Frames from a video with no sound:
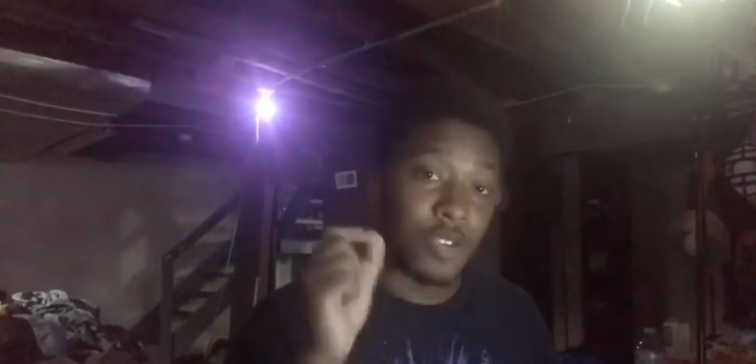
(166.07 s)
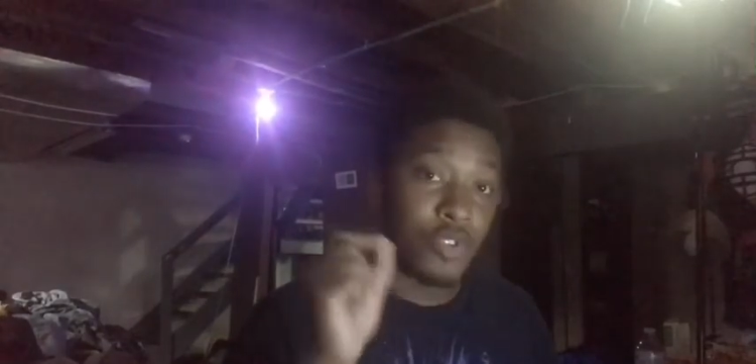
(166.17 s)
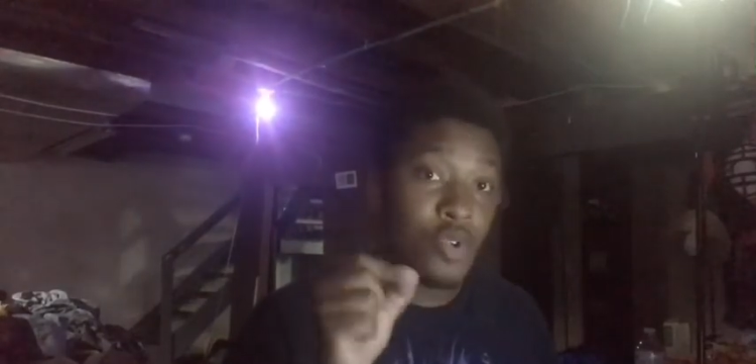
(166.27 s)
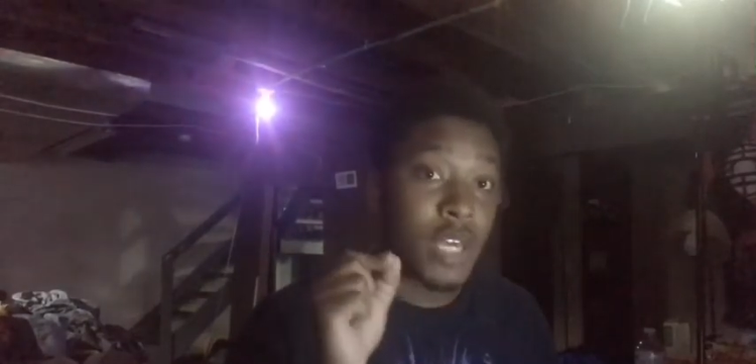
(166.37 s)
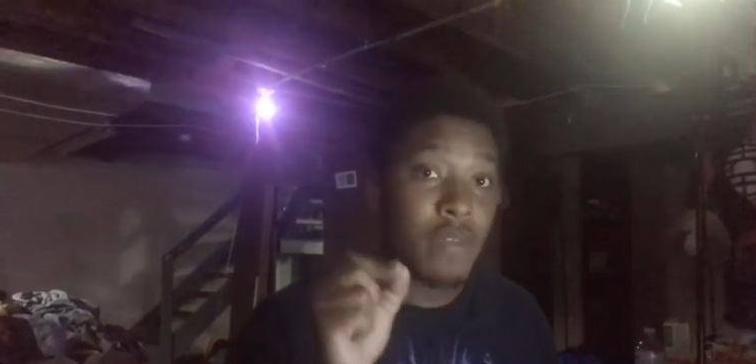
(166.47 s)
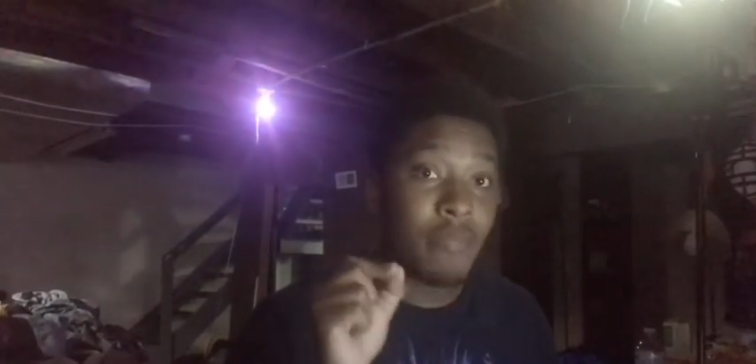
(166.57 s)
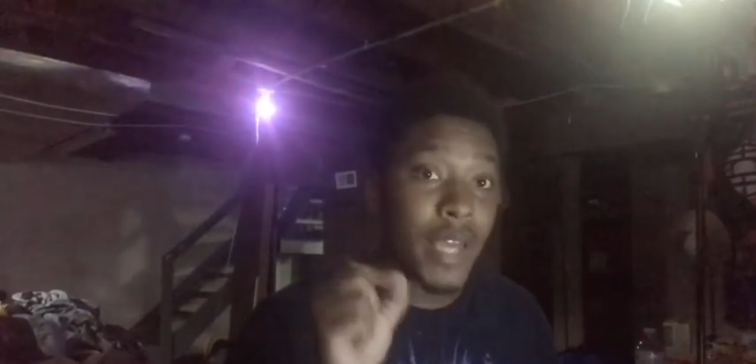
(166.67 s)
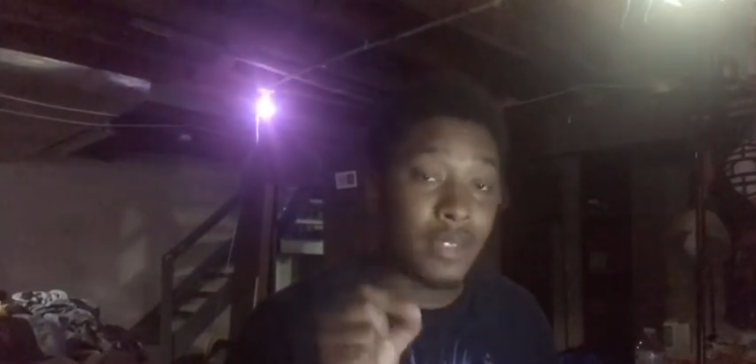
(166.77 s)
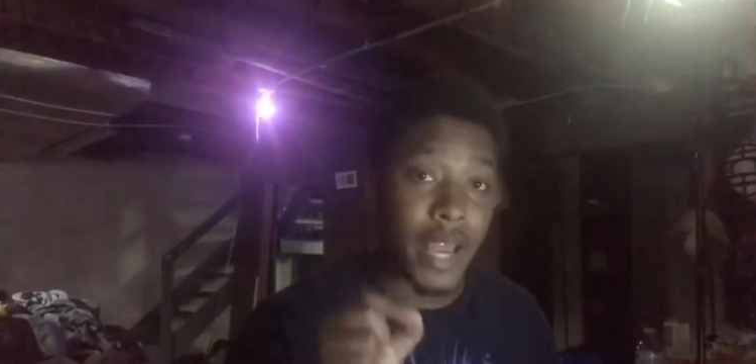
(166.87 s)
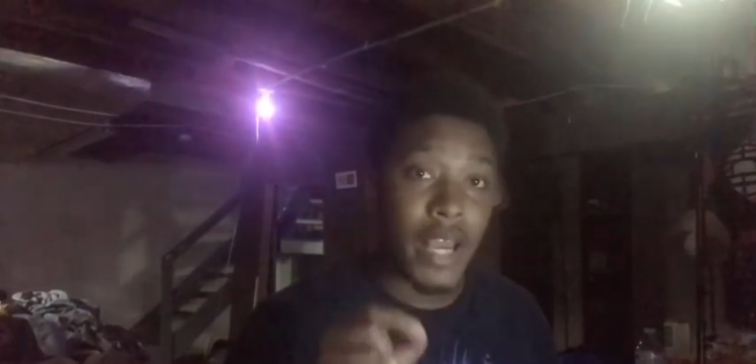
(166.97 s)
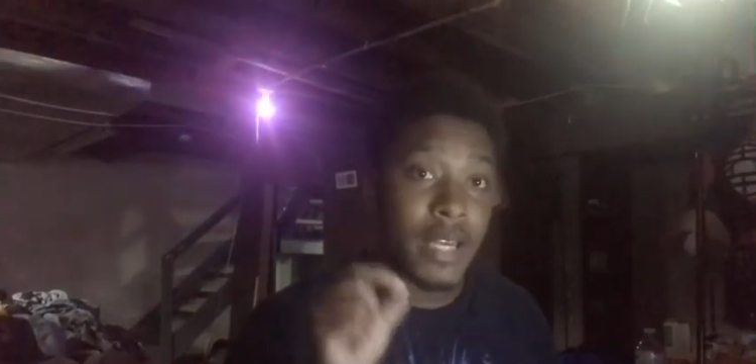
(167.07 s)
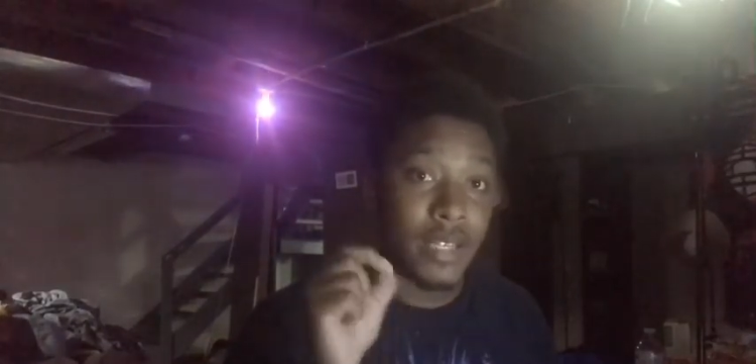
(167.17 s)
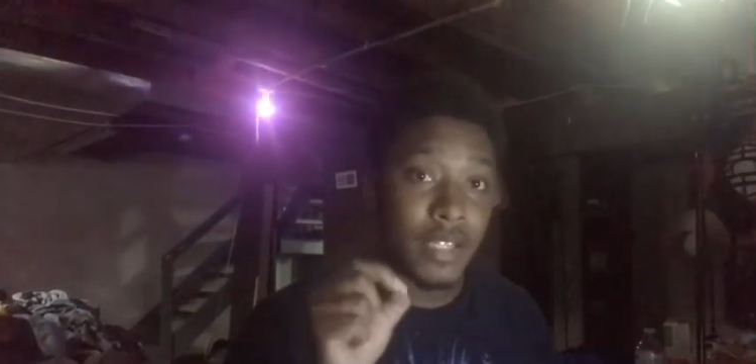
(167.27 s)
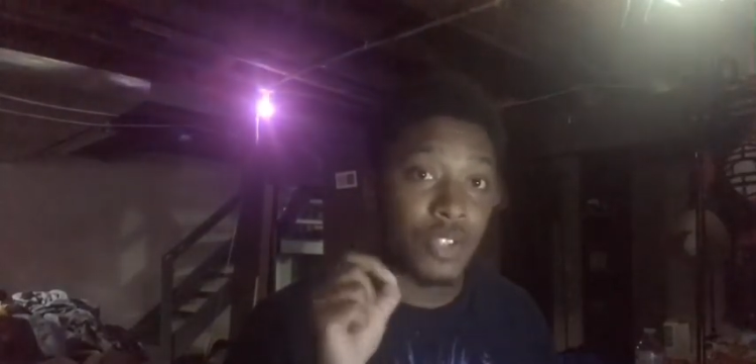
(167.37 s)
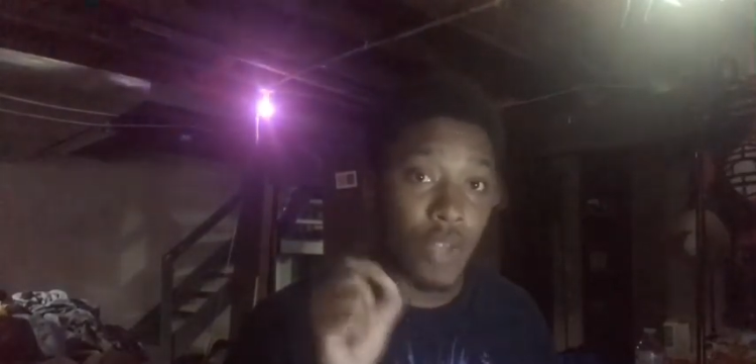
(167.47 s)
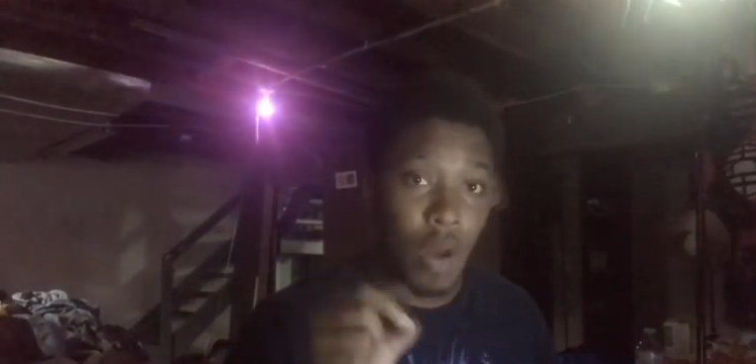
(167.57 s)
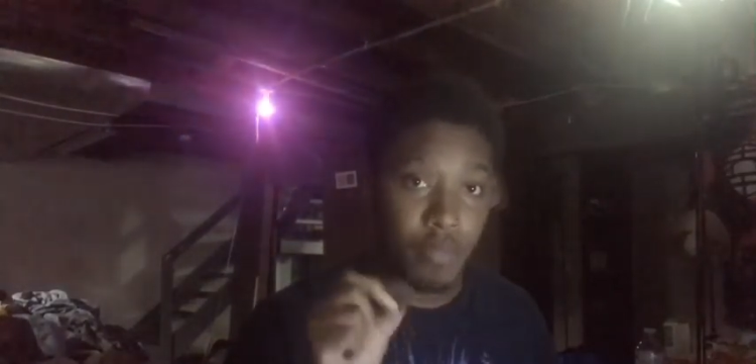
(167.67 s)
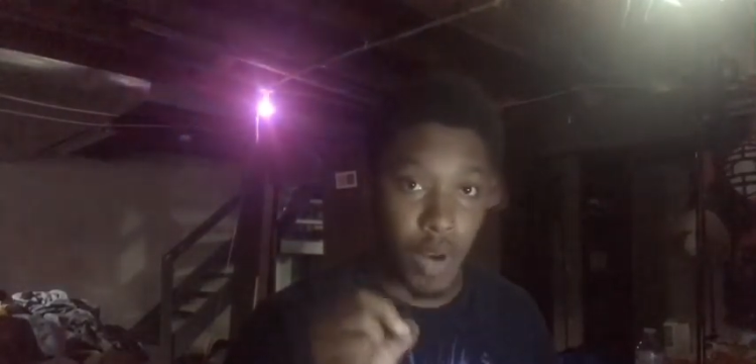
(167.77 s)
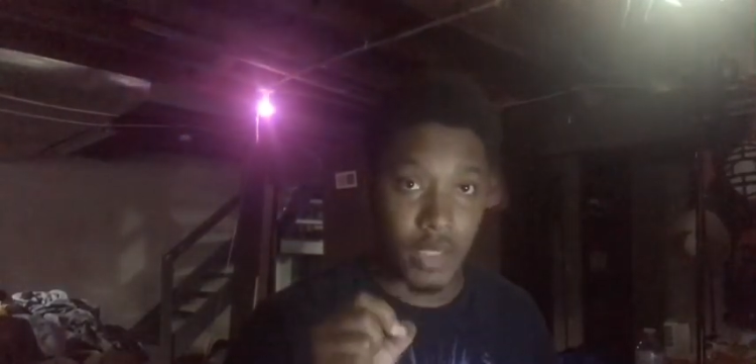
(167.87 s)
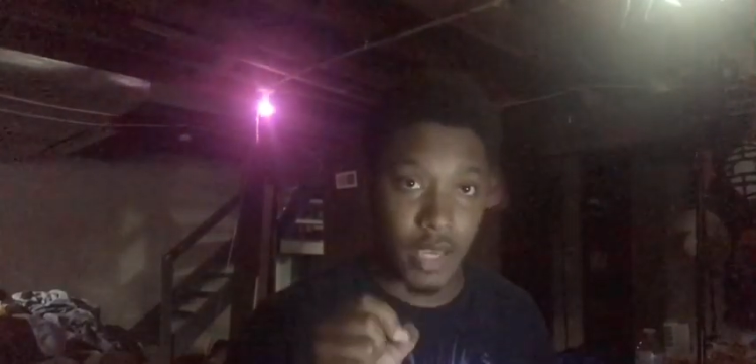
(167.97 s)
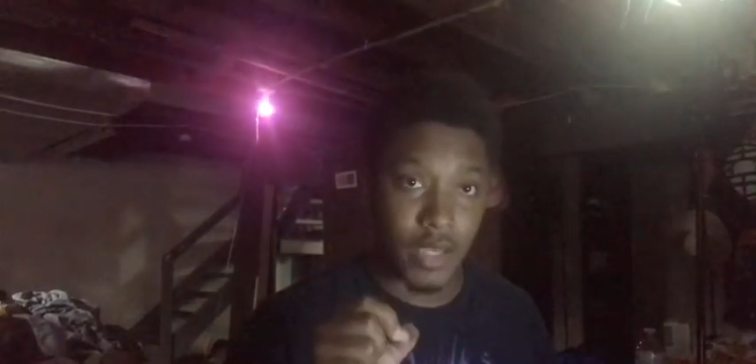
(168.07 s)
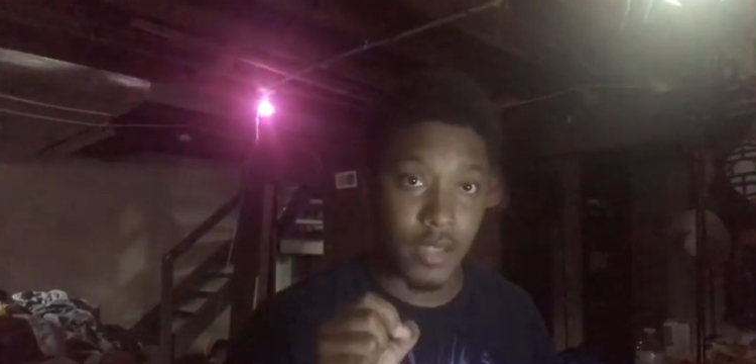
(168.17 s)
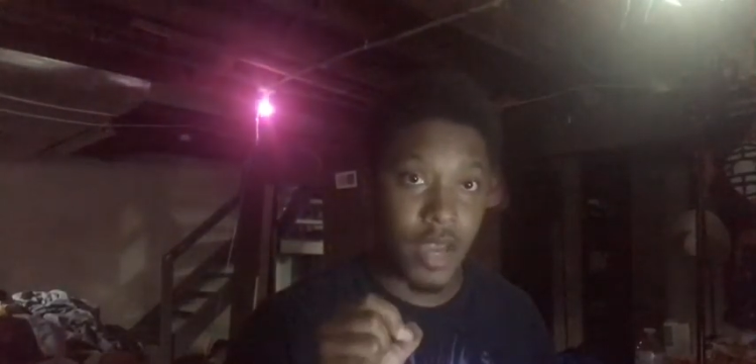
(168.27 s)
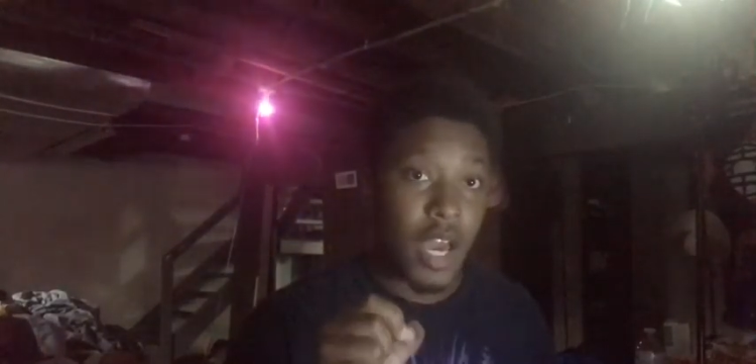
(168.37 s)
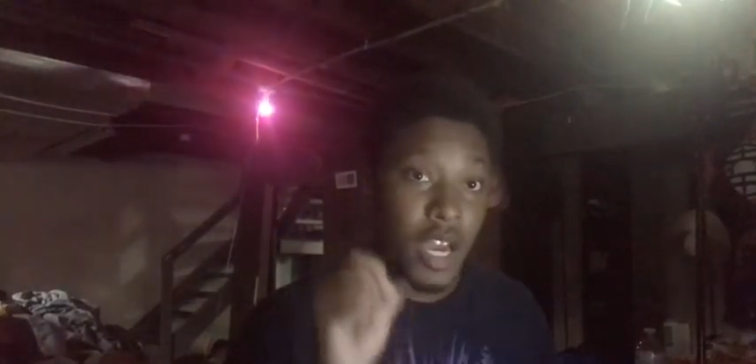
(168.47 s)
if you keep maintaining this thought process,